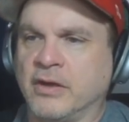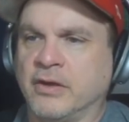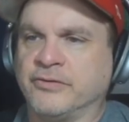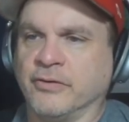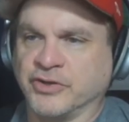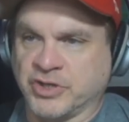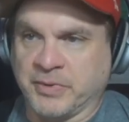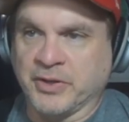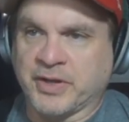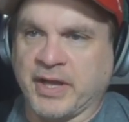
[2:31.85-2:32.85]
So you should
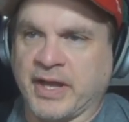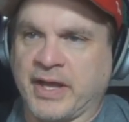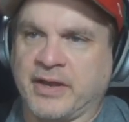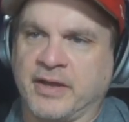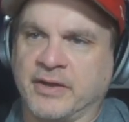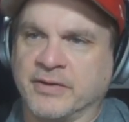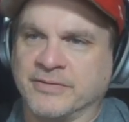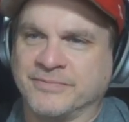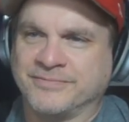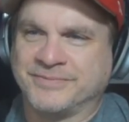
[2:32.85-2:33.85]
be looking at
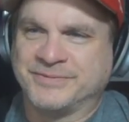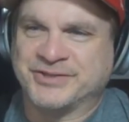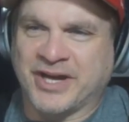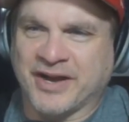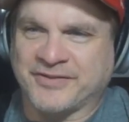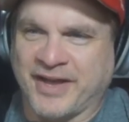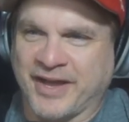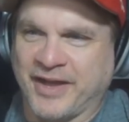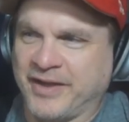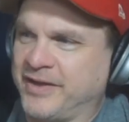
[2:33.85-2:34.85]
socks
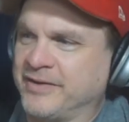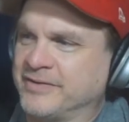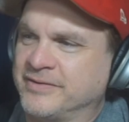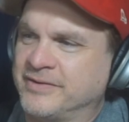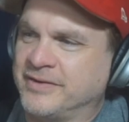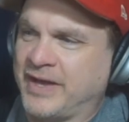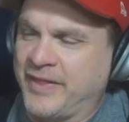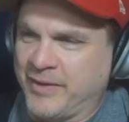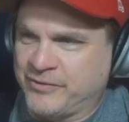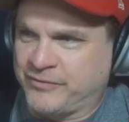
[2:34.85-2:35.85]
hanging,
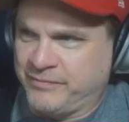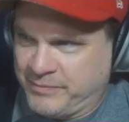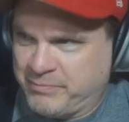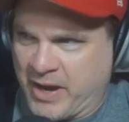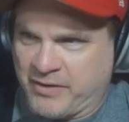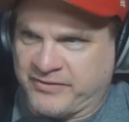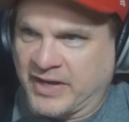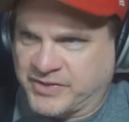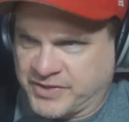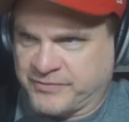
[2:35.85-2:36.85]
and and
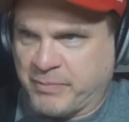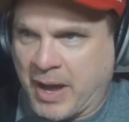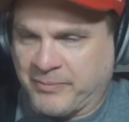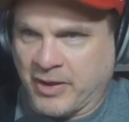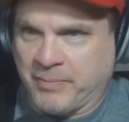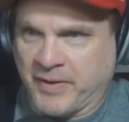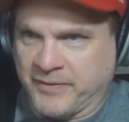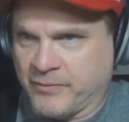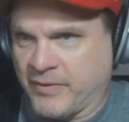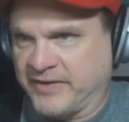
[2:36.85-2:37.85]
Parasite just popped up on
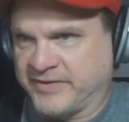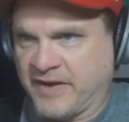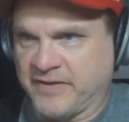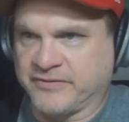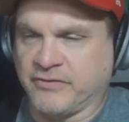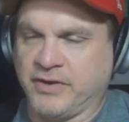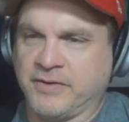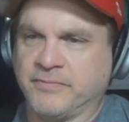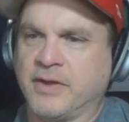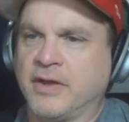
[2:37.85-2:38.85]
the right side of the
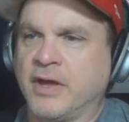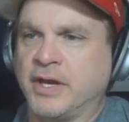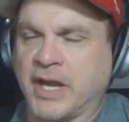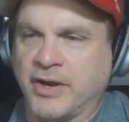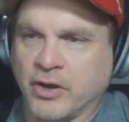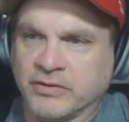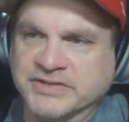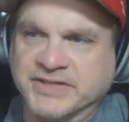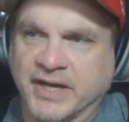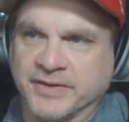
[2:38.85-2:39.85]
screen. Now
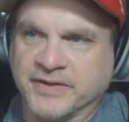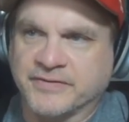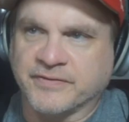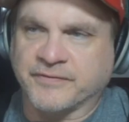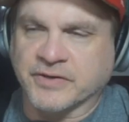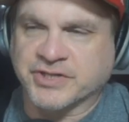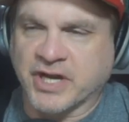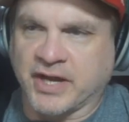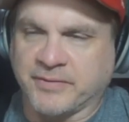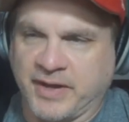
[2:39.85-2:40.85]
notice how this first
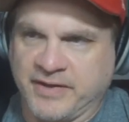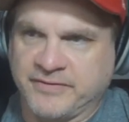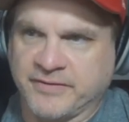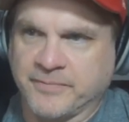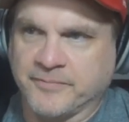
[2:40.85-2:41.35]
shot is.